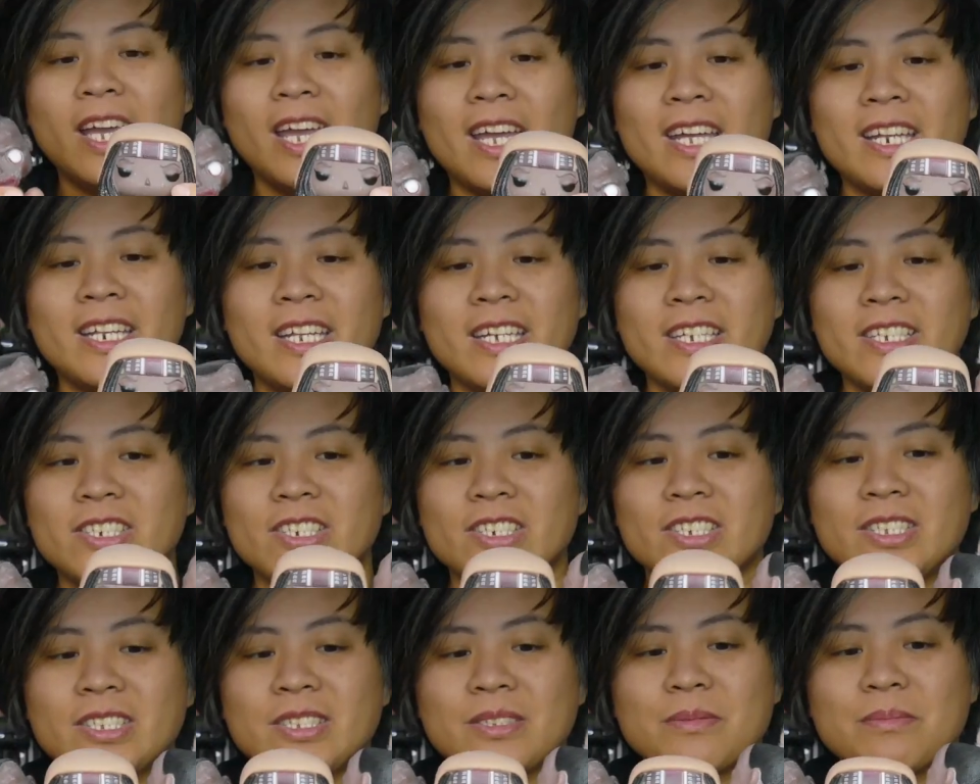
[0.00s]
And they
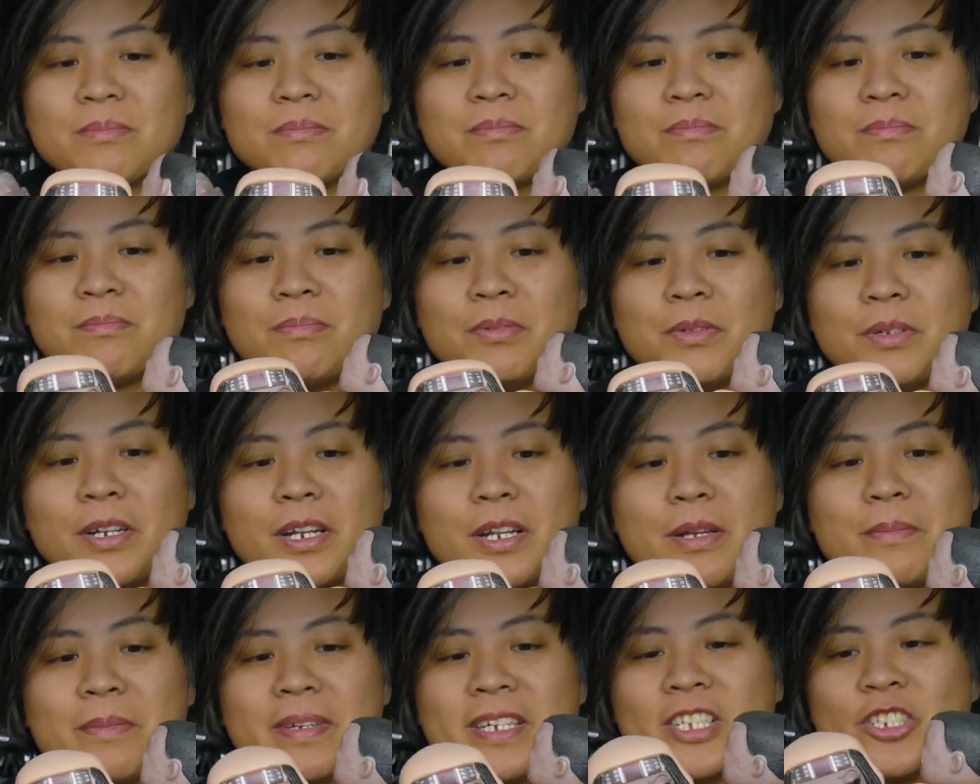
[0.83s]
just put
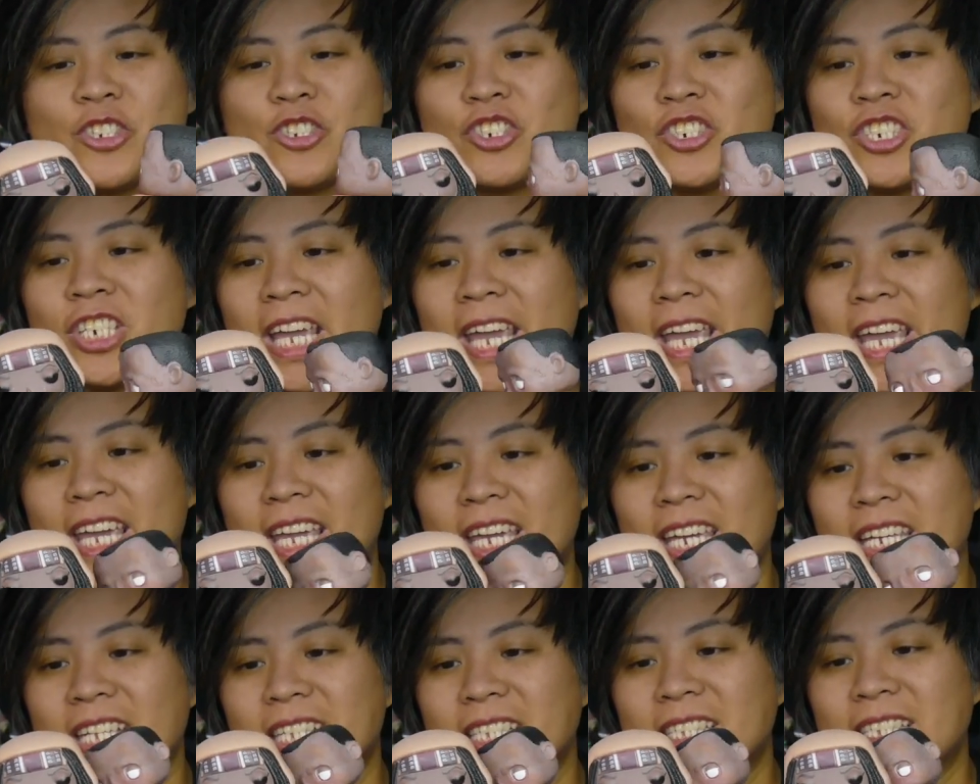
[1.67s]
them in
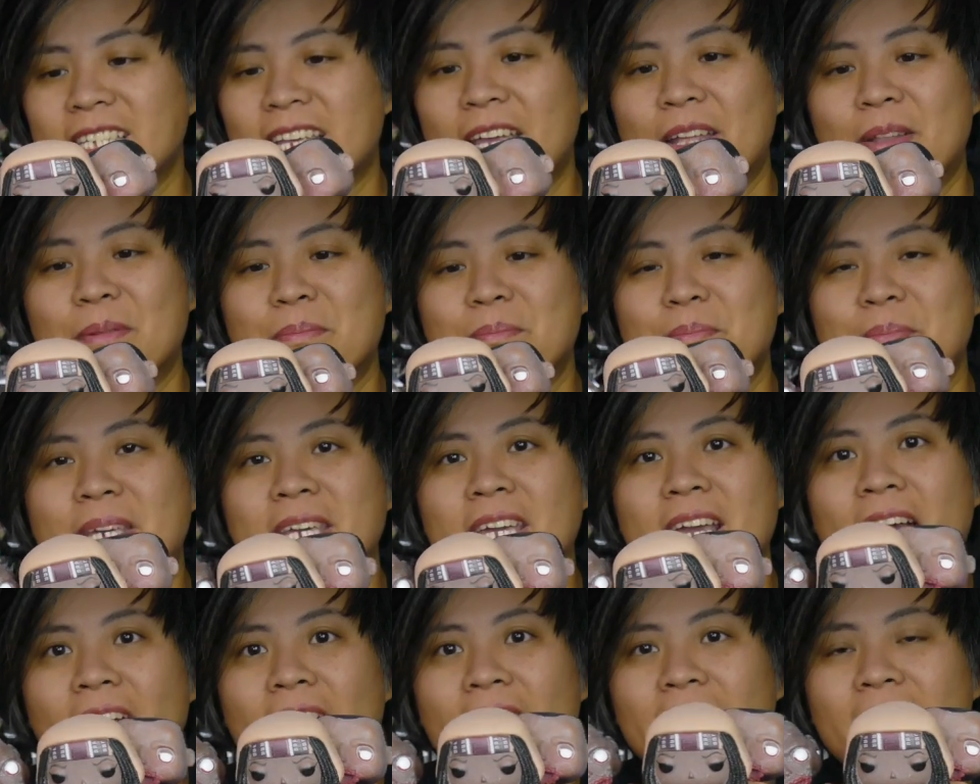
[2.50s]
chains and
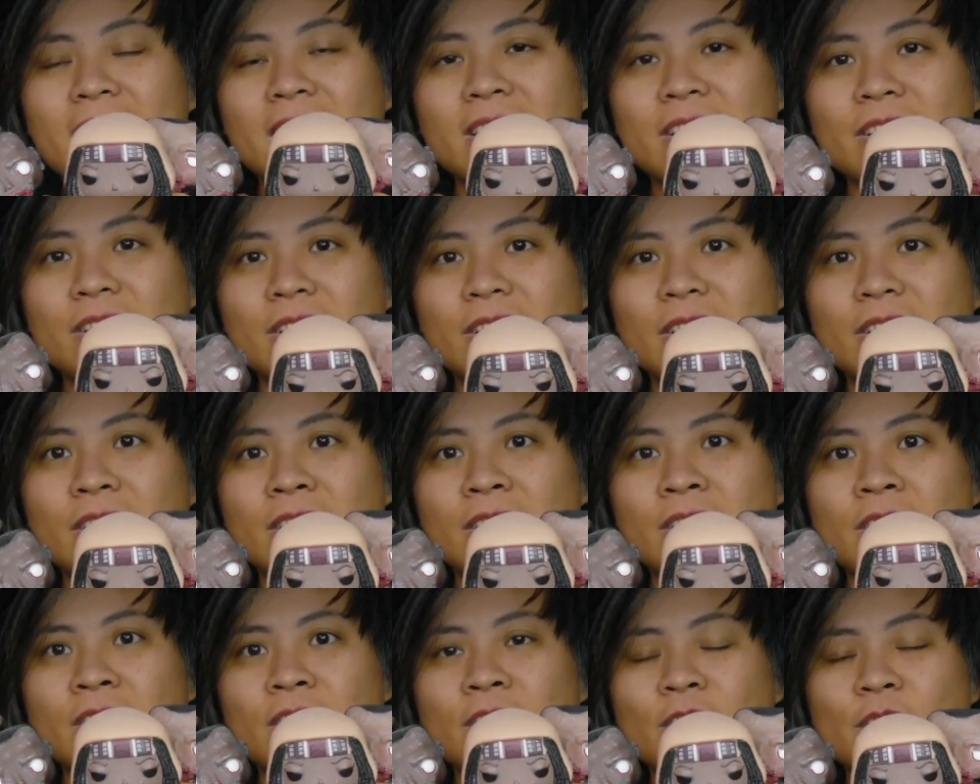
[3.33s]
behind her.
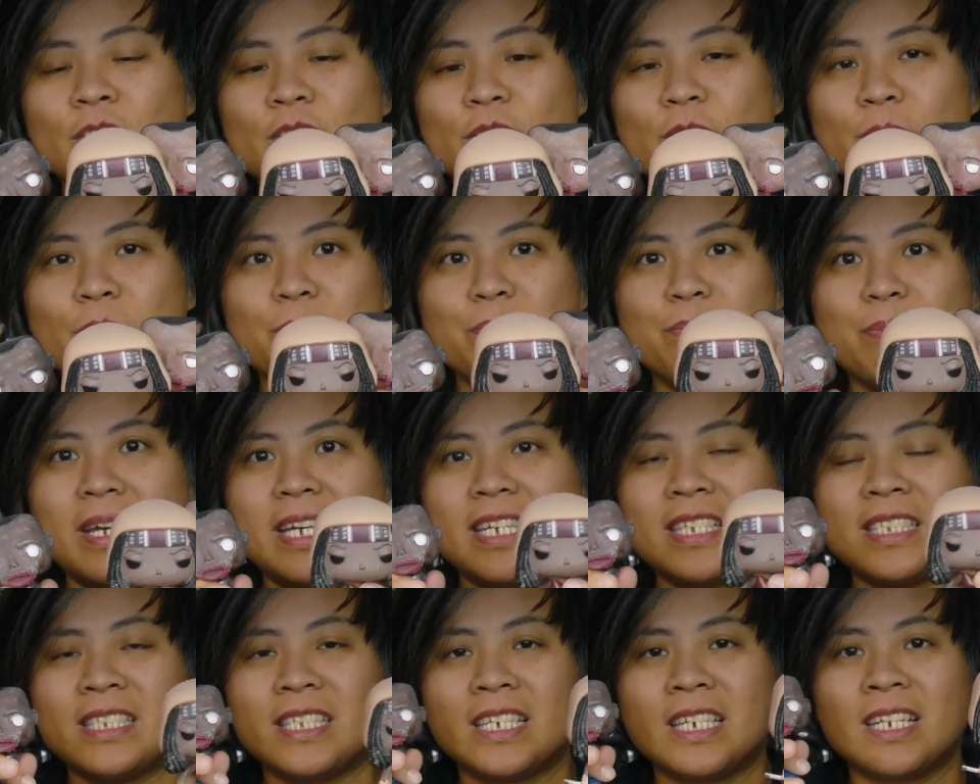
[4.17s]
So
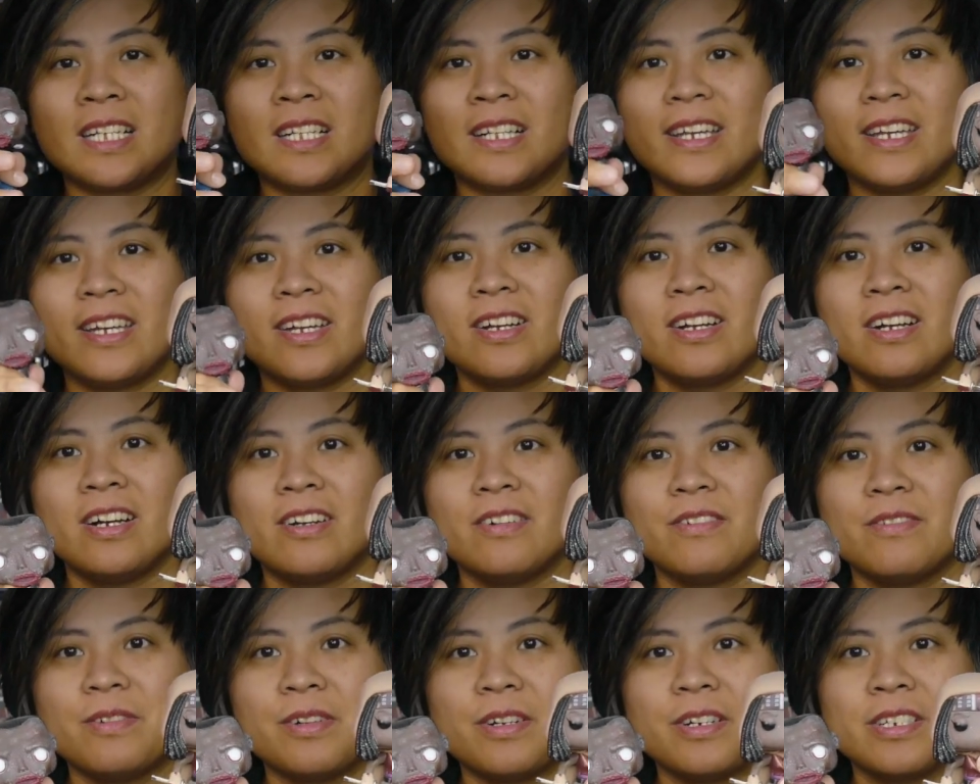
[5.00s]
basically it
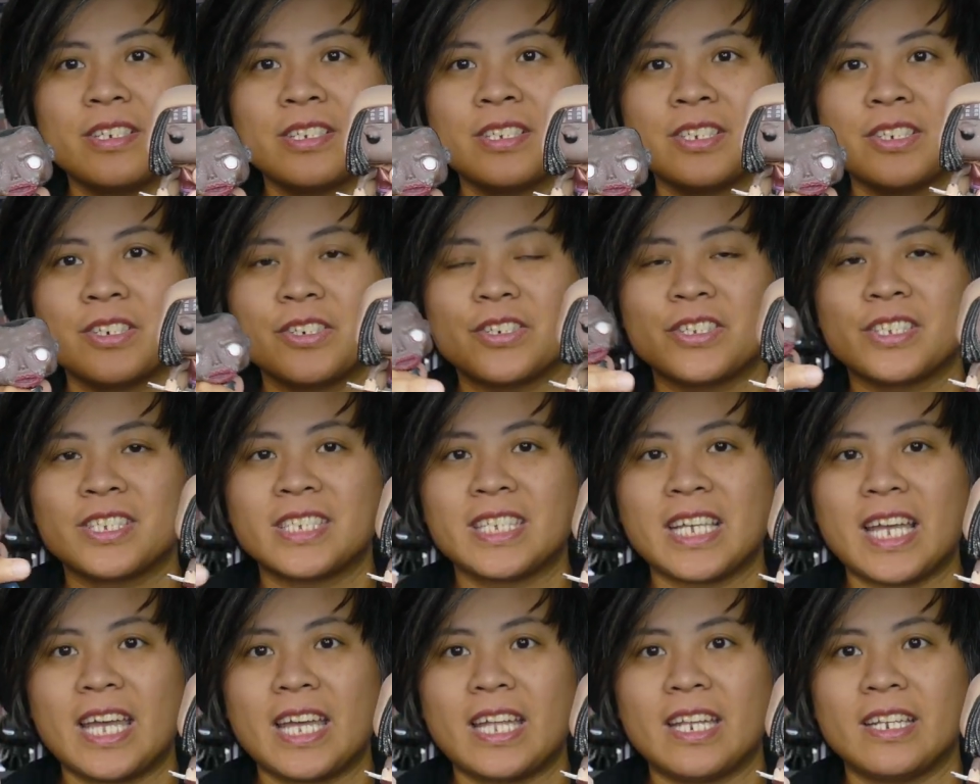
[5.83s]
covers her
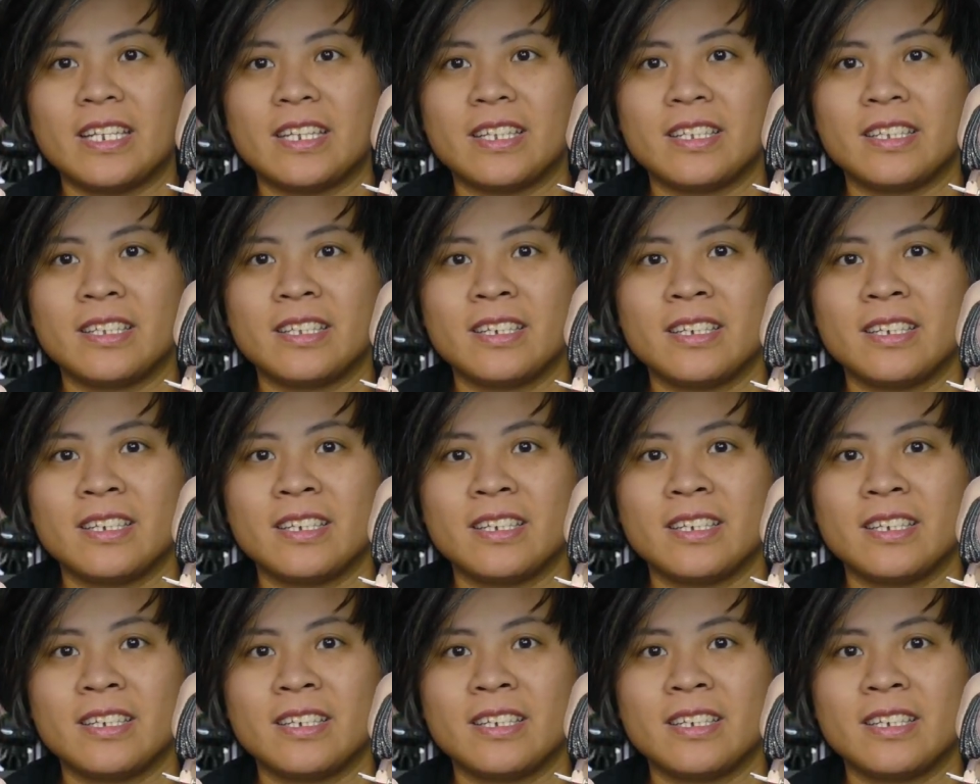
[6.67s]
scent.